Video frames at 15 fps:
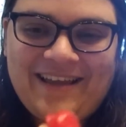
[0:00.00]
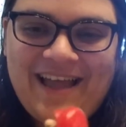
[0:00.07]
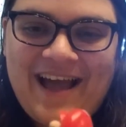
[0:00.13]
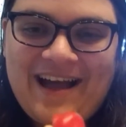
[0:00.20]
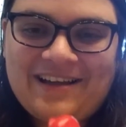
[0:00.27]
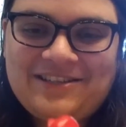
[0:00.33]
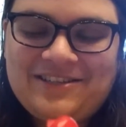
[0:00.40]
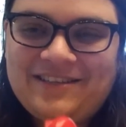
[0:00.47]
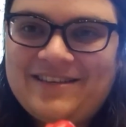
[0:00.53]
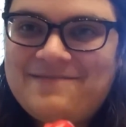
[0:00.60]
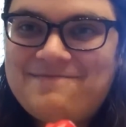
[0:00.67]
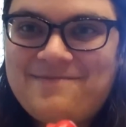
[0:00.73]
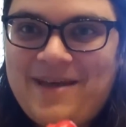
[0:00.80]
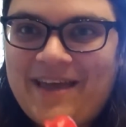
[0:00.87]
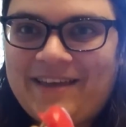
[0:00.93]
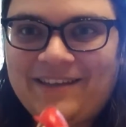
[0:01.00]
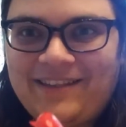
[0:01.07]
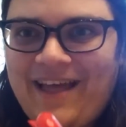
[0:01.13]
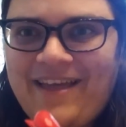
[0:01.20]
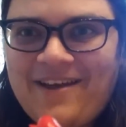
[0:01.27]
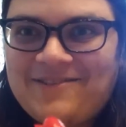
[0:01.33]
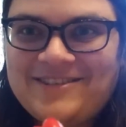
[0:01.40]
actually make a
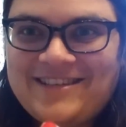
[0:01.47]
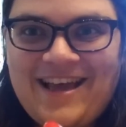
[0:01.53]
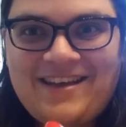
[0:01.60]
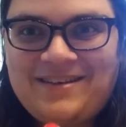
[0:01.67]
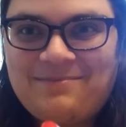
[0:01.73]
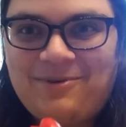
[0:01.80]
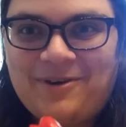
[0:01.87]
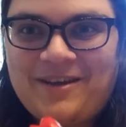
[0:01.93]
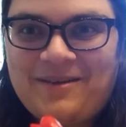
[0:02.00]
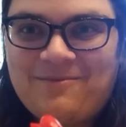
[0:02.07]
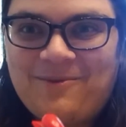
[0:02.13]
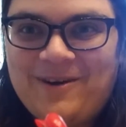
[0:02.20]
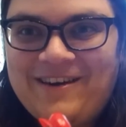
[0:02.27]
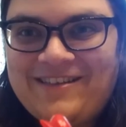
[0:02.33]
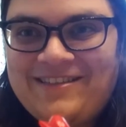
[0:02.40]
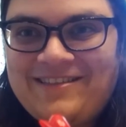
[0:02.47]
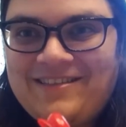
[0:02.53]
Lego set to put him with.